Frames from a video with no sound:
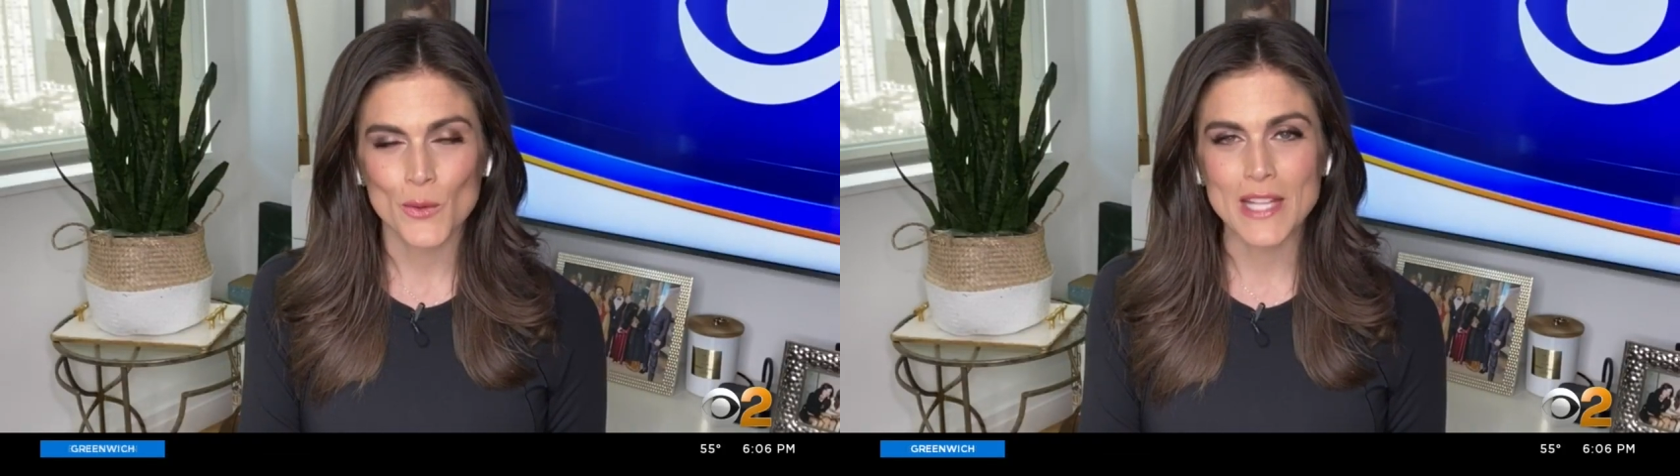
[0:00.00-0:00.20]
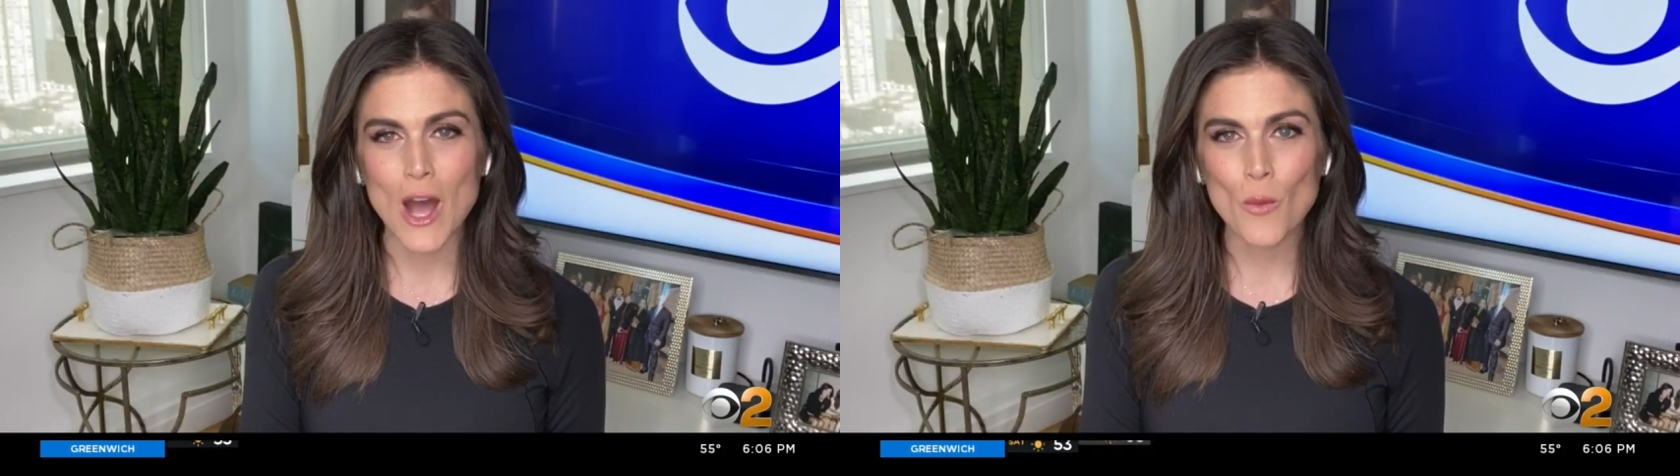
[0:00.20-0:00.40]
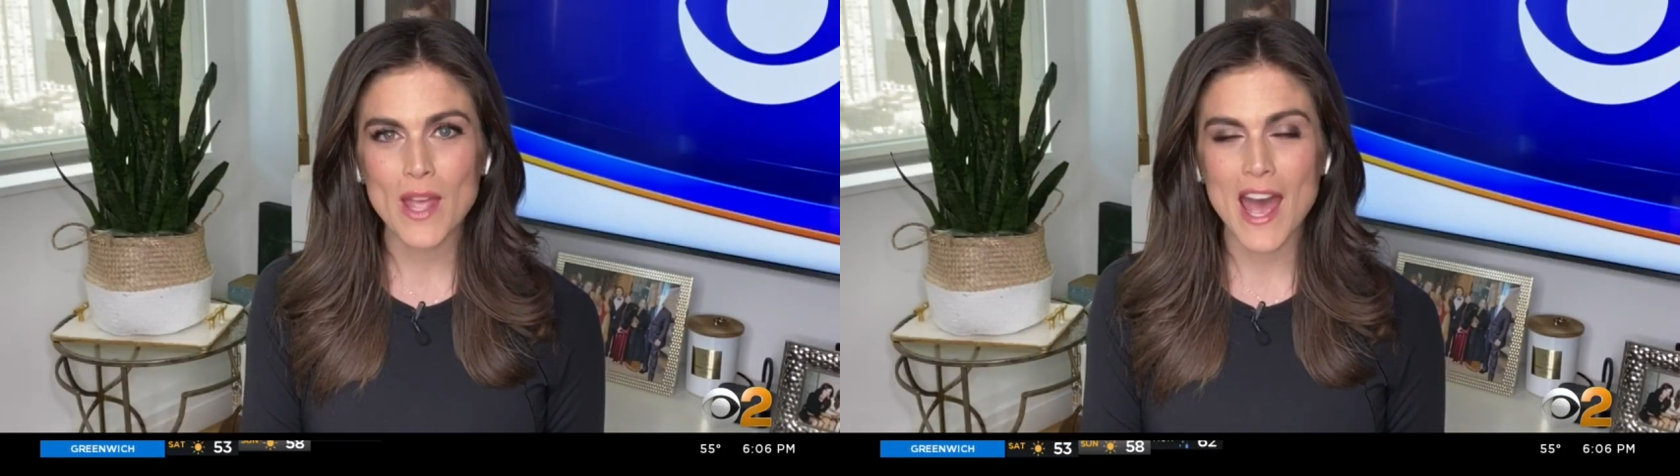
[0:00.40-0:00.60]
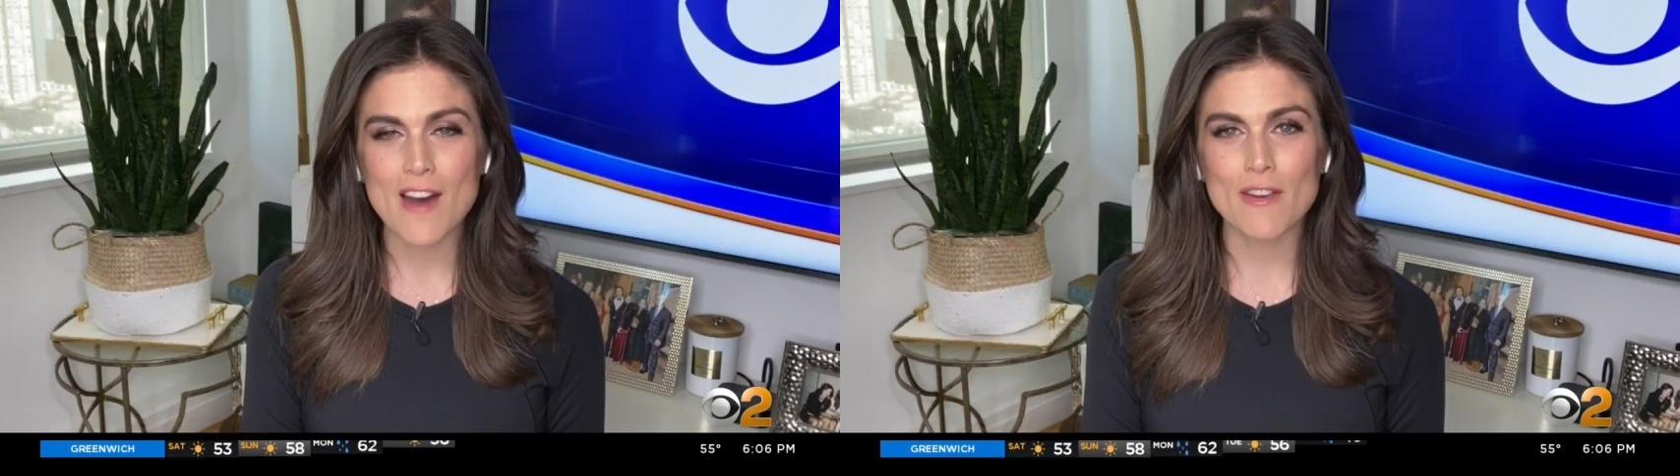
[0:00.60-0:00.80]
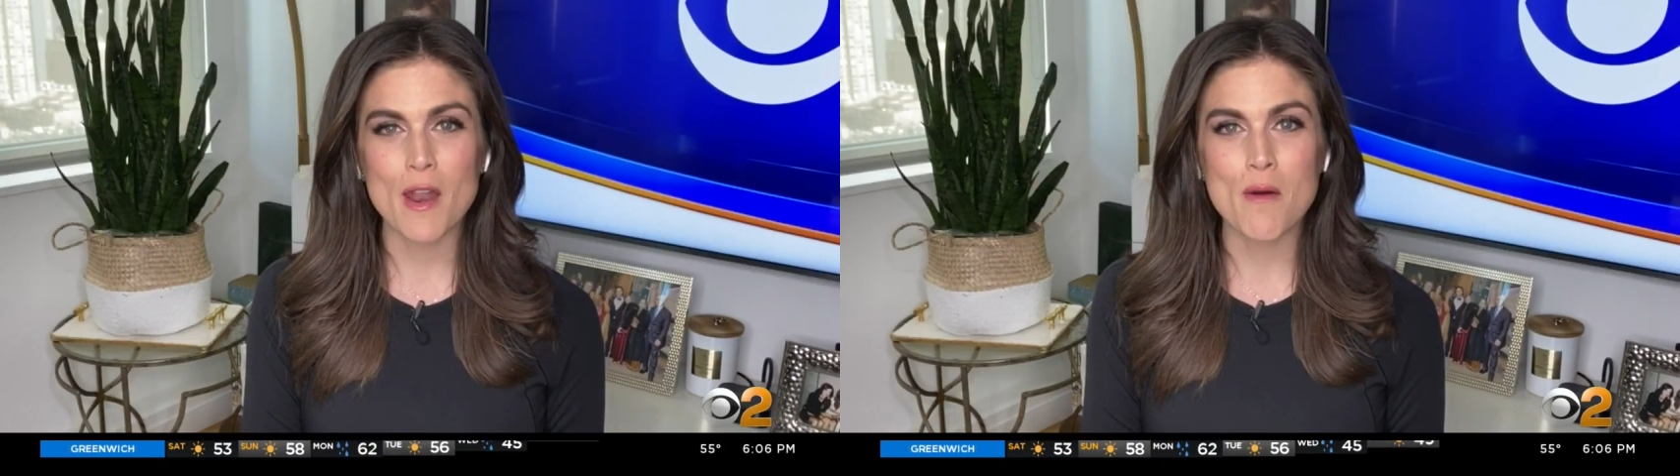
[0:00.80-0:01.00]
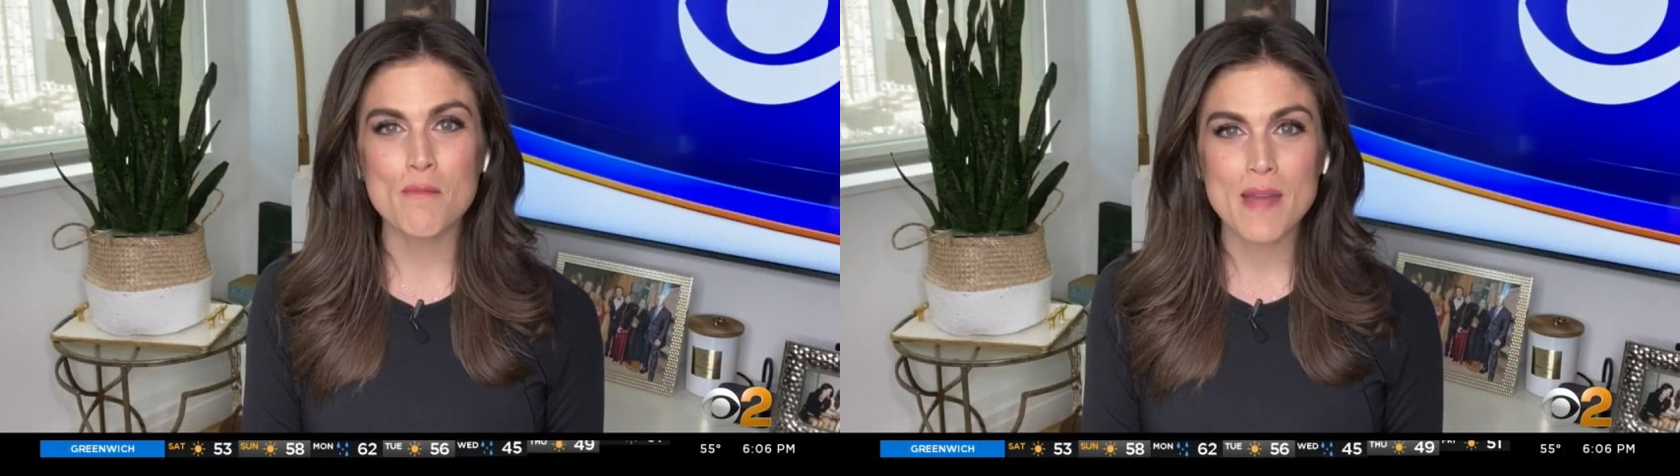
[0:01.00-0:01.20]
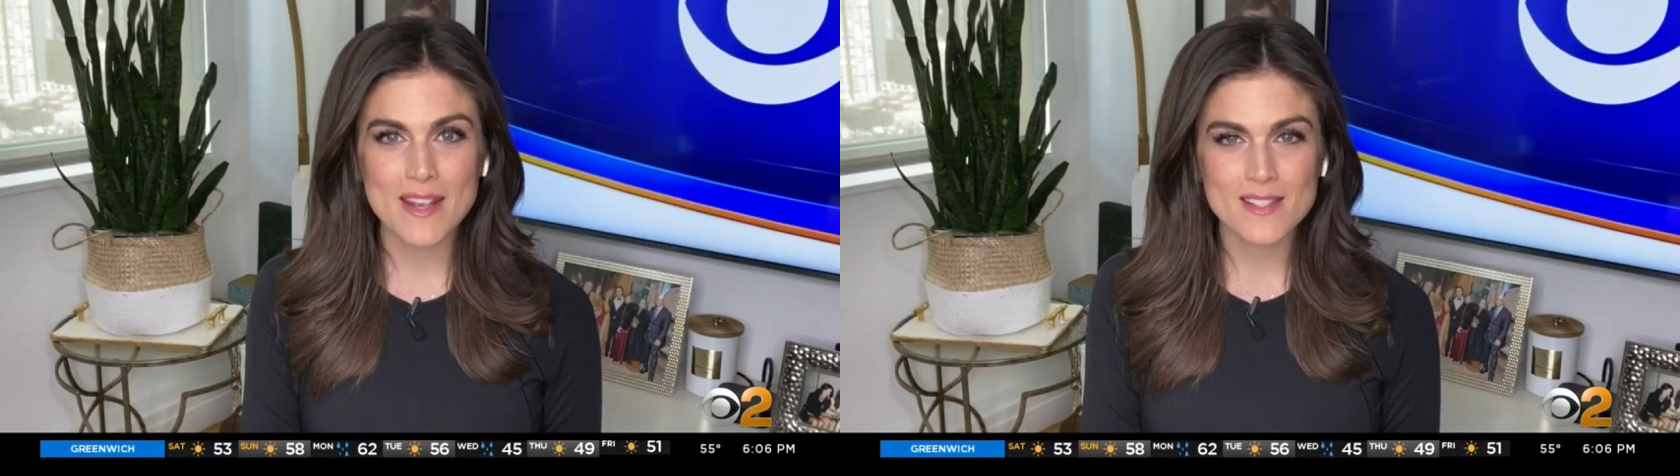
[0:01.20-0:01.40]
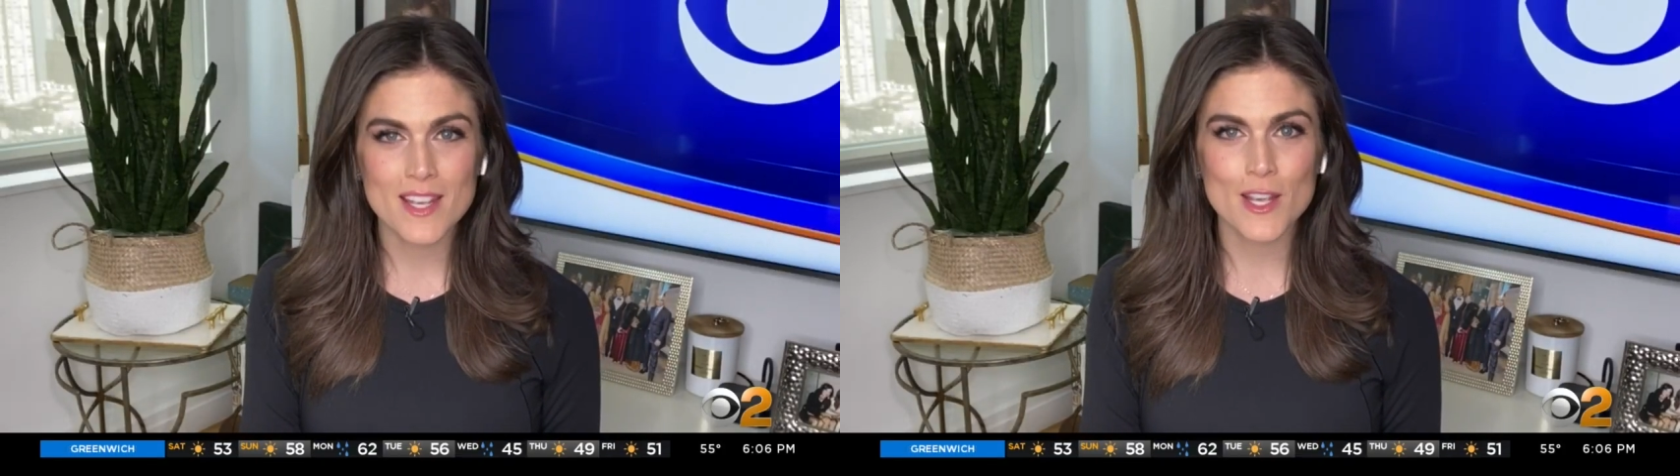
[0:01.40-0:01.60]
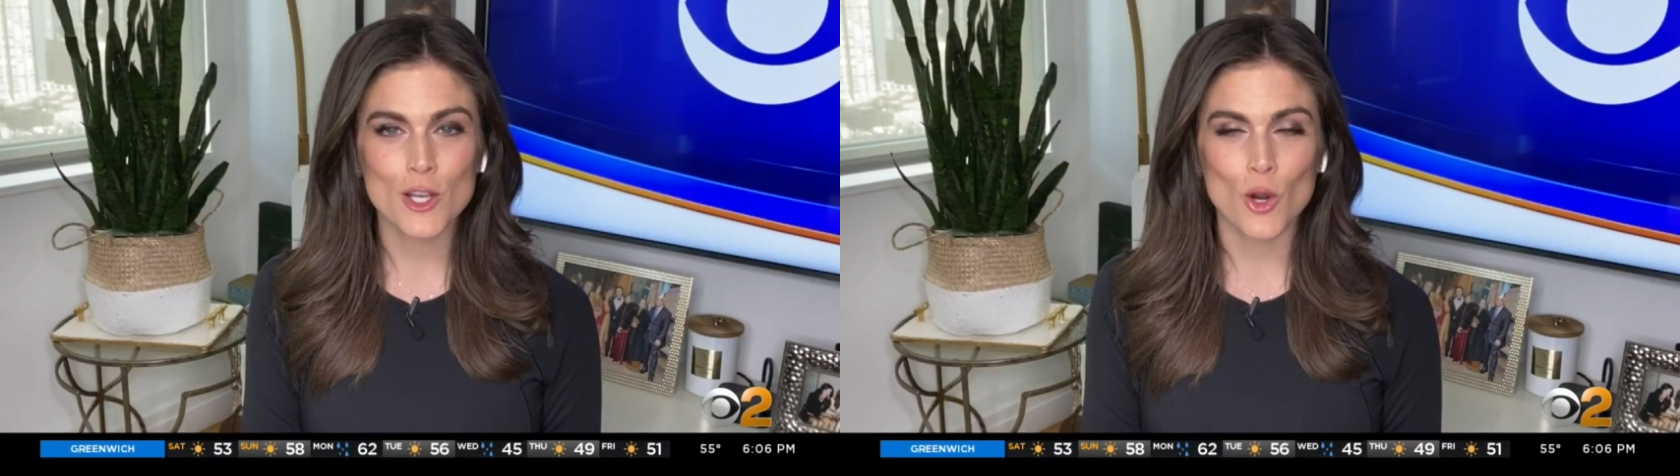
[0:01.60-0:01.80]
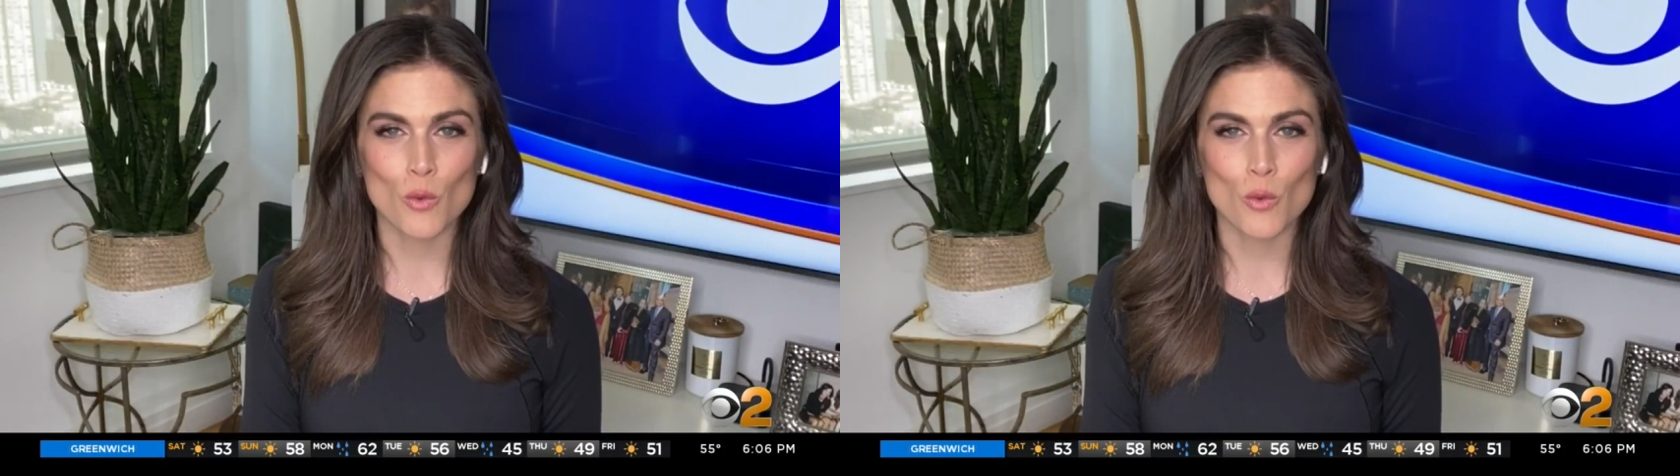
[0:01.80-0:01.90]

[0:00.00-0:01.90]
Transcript: Well, now we have an amazing